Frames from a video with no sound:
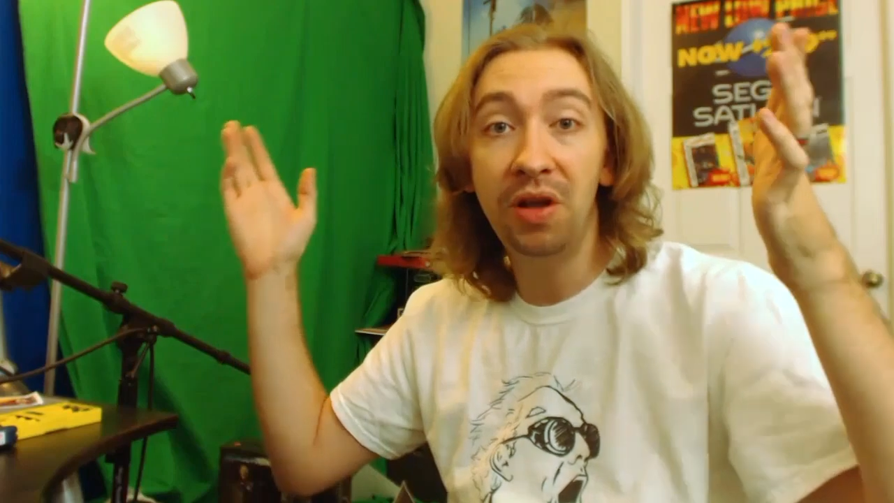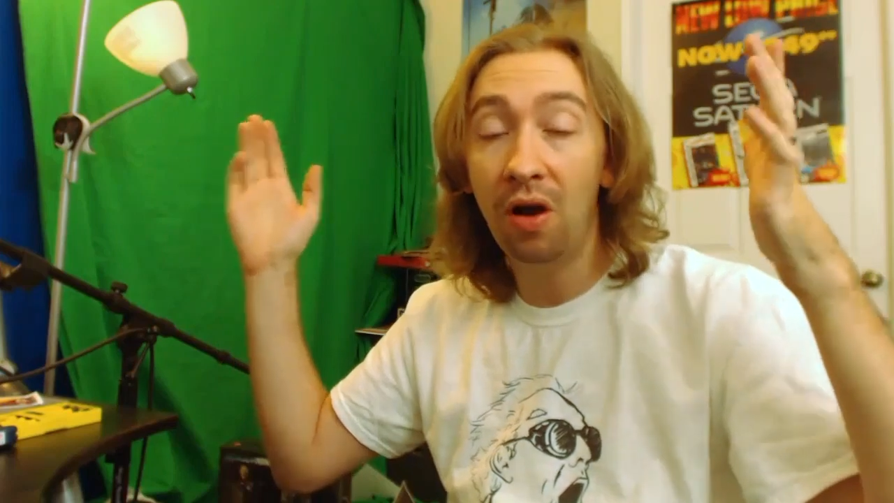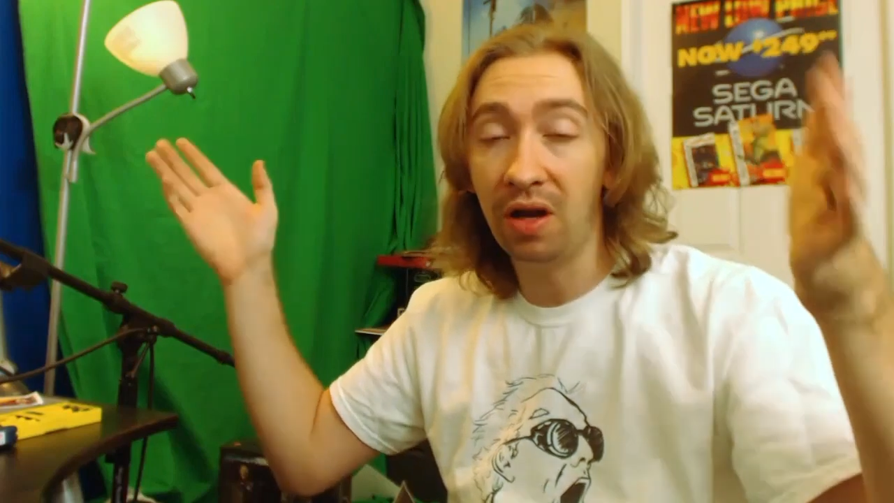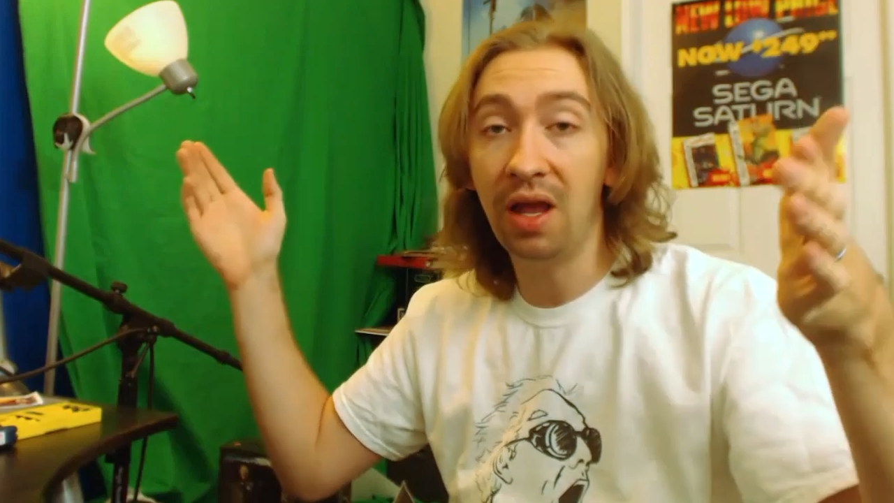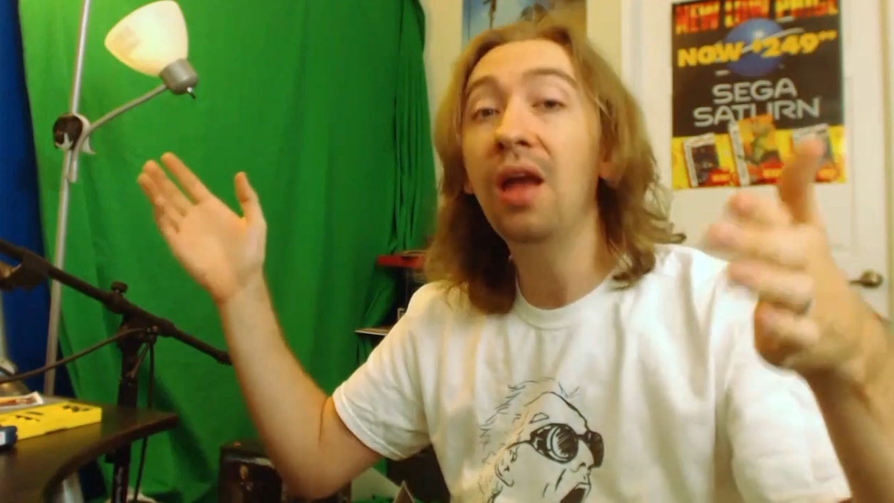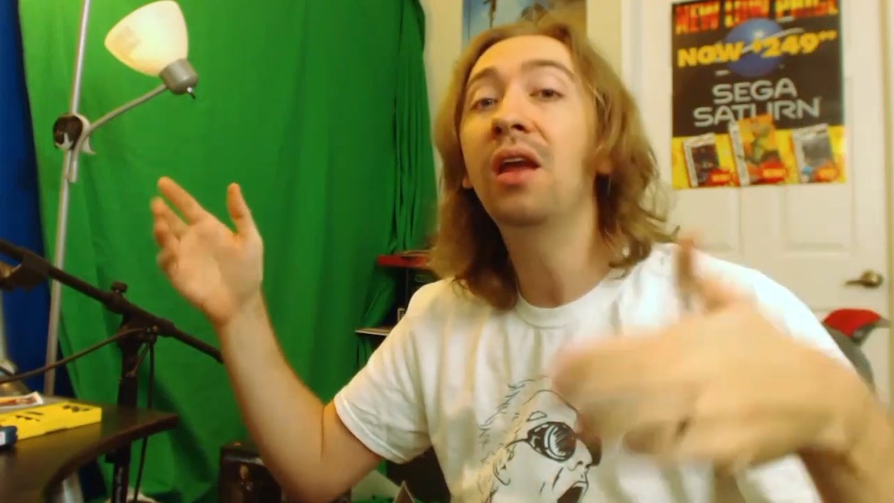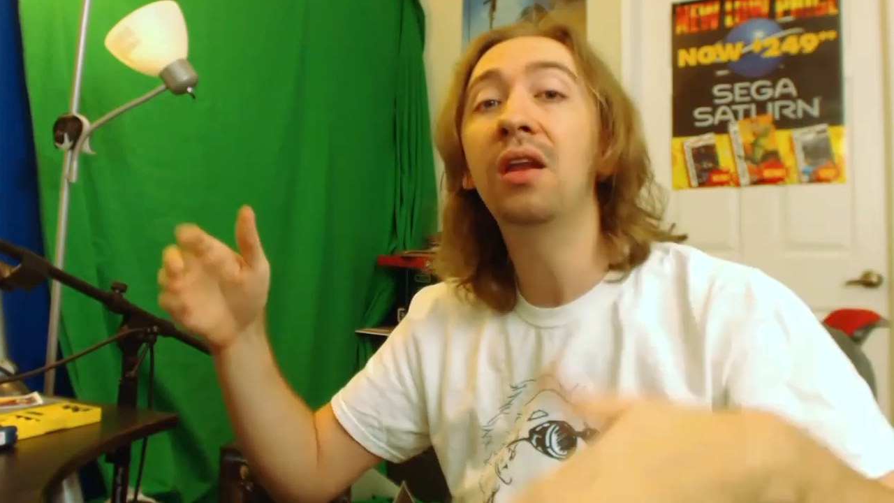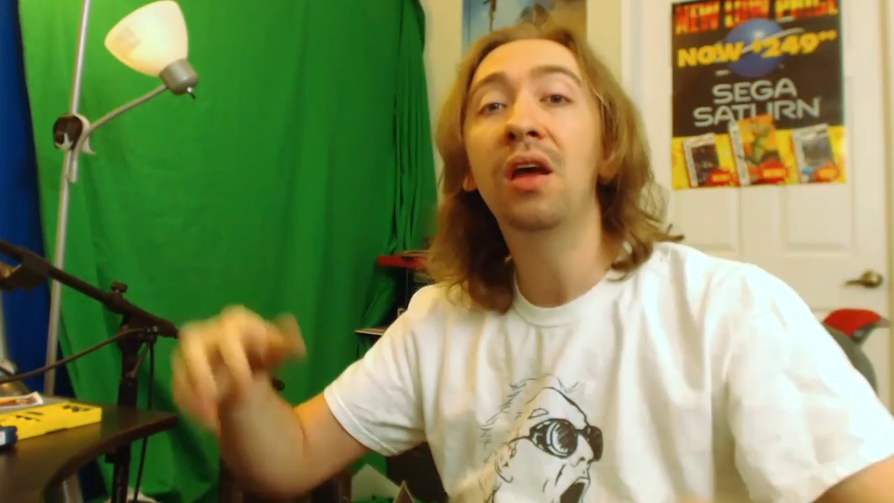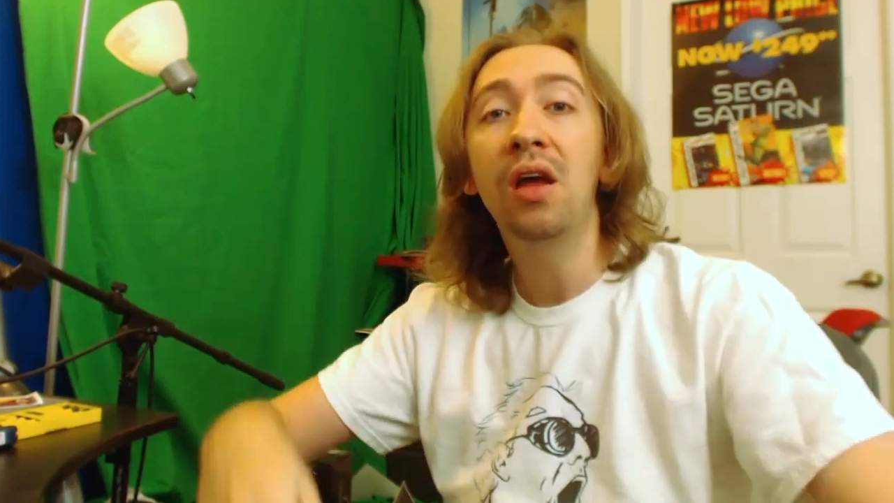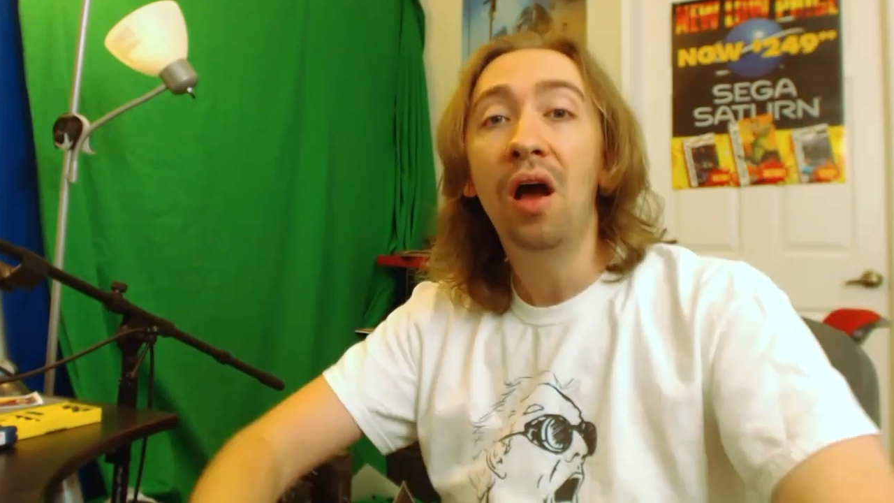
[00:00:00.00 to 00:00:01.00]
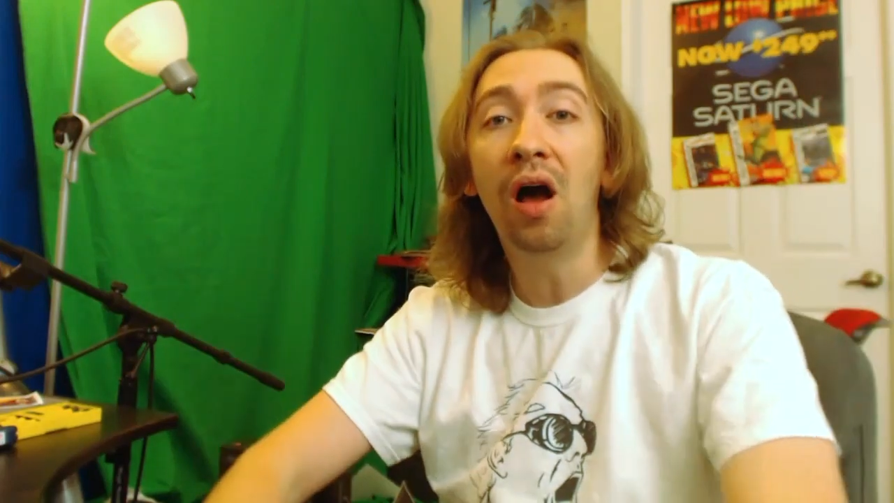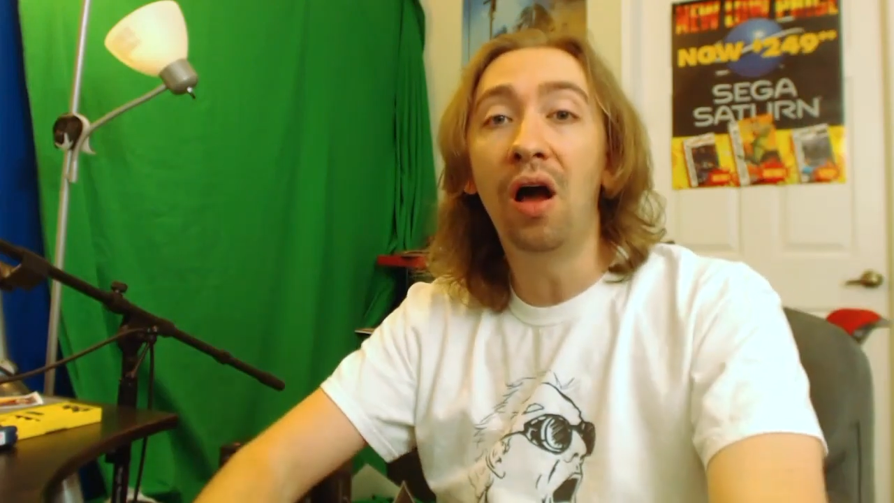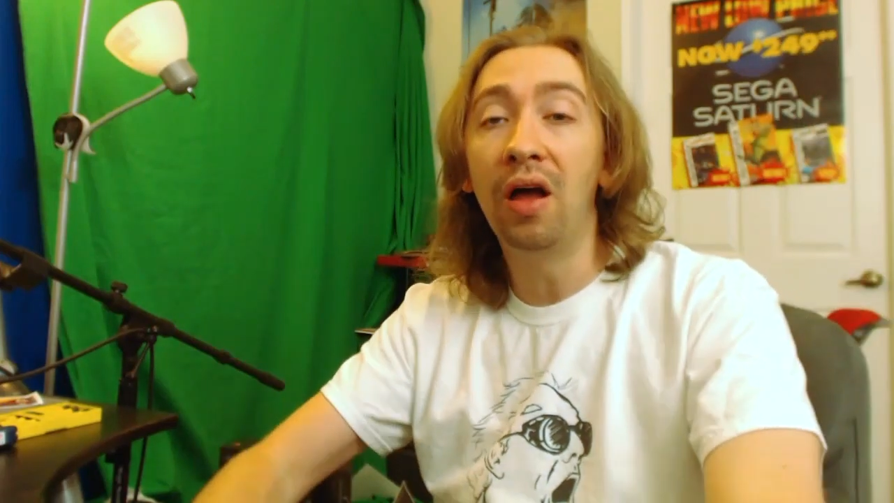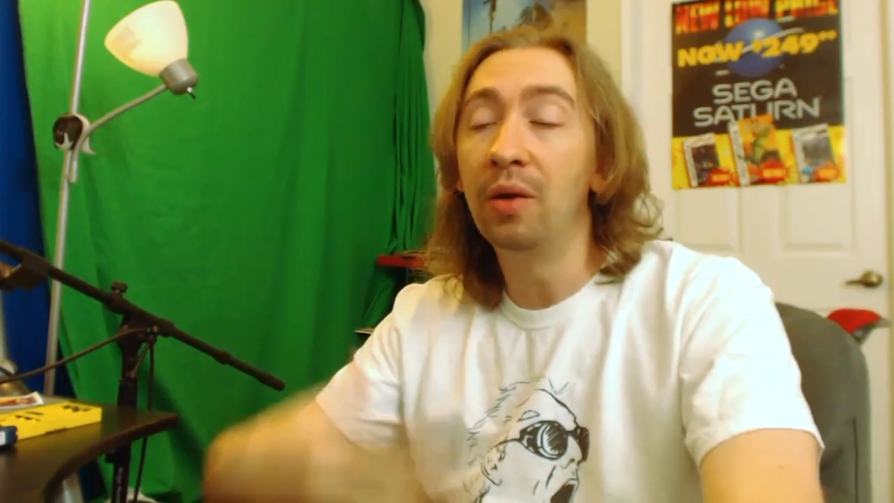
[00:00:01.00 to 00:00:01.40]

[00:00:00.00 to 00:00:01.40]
the arcade, uh,